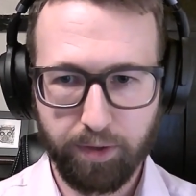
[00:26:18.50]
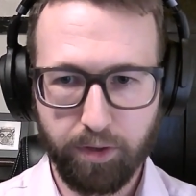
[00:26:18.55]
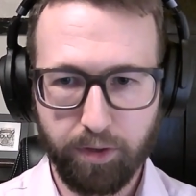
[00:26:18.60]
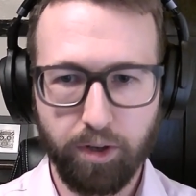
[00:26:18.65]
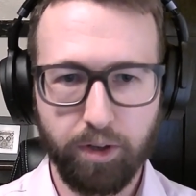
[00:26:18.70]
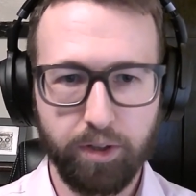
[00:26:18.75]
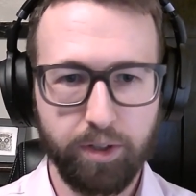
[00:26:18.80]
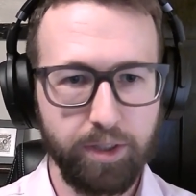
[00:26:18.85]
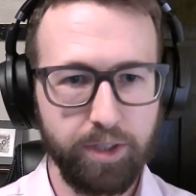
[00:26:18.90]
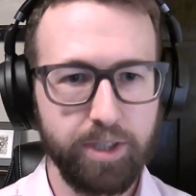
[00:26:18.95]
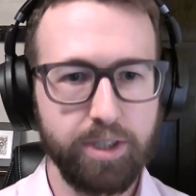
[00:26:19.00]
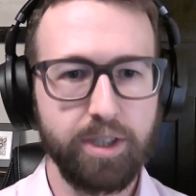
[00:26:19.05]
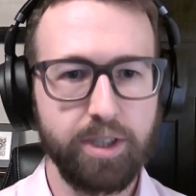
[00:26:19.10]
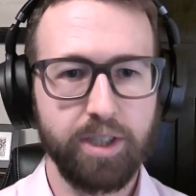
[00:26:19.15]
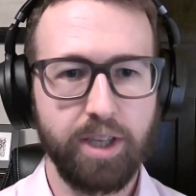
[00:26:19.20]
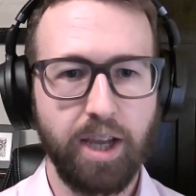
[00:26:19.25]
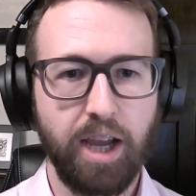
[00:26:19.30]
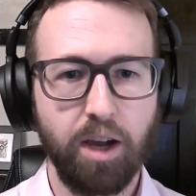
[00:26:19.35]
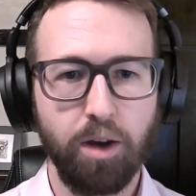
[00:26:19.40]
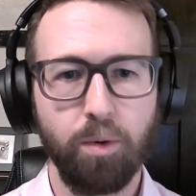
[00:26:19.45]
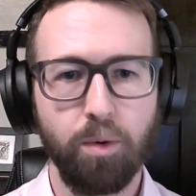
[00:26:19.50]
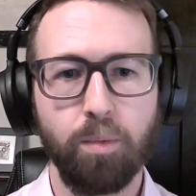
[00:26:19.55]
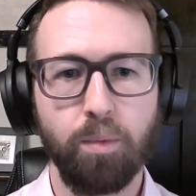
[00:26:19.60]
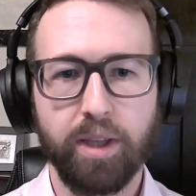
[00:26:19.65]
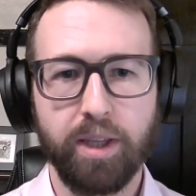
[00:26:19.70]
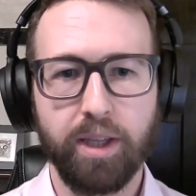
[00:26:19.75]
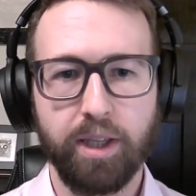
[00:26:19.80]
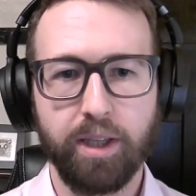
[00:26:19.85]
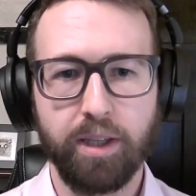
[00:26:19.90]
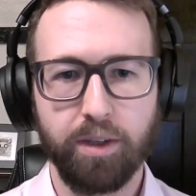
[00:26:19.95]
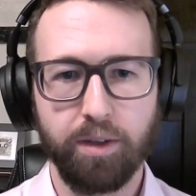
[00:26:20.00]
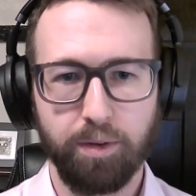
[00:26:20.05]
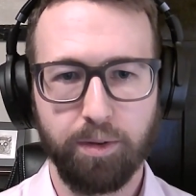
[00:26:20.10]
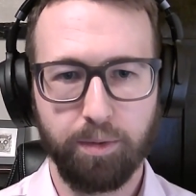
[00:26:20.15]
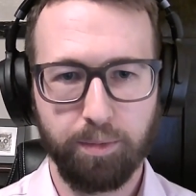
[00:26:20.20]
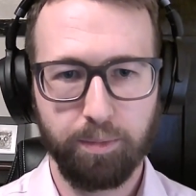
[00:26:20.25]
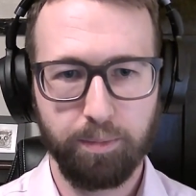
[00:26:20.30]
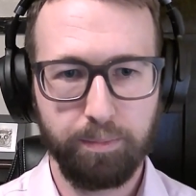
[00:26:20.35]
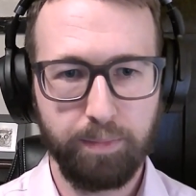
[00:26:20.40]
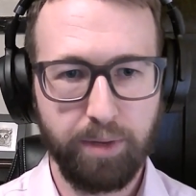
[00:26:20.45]
look, this is how we
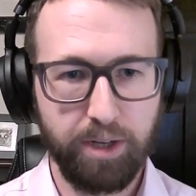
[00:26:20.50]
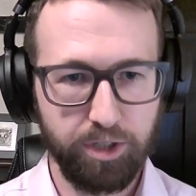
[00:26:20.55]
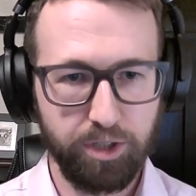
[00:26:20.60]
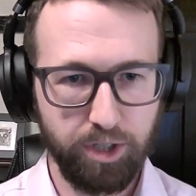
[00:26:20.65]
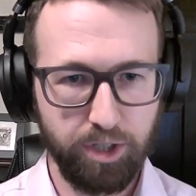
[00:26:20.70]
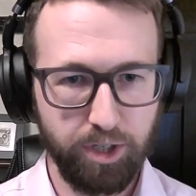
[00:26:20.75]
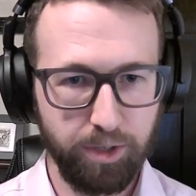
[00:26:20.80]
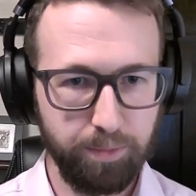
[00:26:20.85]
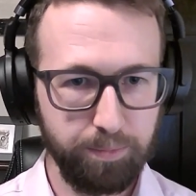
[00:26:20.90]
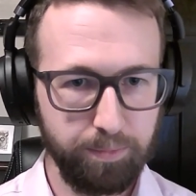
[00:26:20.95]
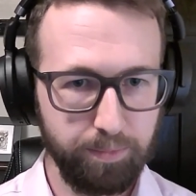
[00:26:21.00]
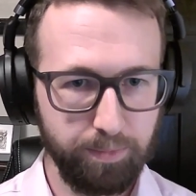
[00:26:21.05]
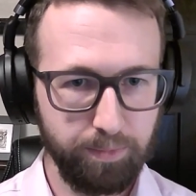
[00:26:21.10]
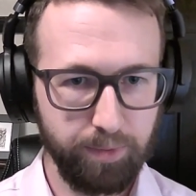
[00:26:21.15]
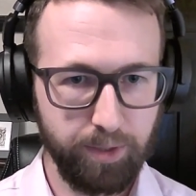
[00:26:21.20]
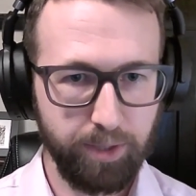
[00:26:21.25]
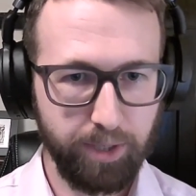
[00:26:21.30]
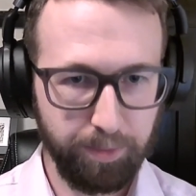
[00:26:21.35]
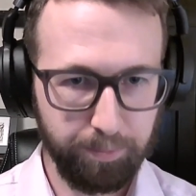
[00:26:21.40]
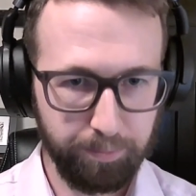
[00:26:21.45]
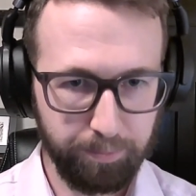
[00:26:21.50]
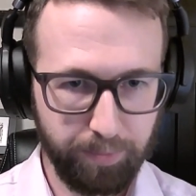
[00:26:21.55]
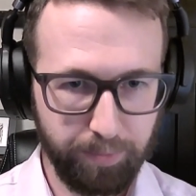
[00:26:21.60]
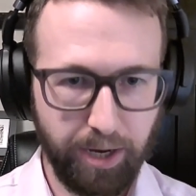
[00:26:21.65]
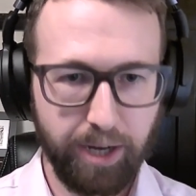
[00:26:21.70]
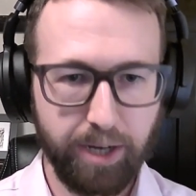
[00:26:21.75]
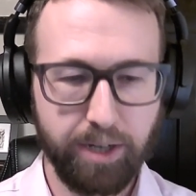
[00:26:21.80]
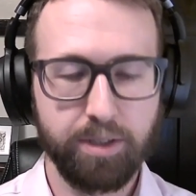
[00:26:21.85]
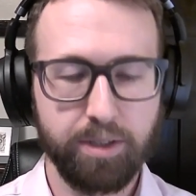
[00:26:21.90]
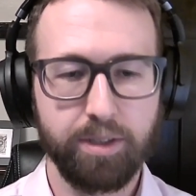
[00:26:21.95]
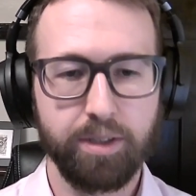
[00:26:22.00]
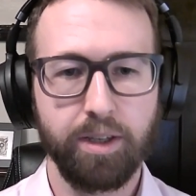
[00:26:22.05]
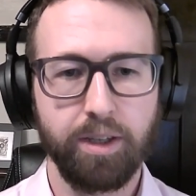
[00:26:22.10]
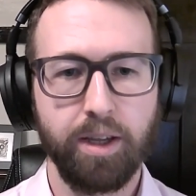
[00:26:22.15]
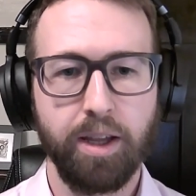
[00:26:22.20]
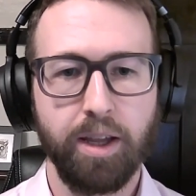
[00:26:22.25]
measure impact.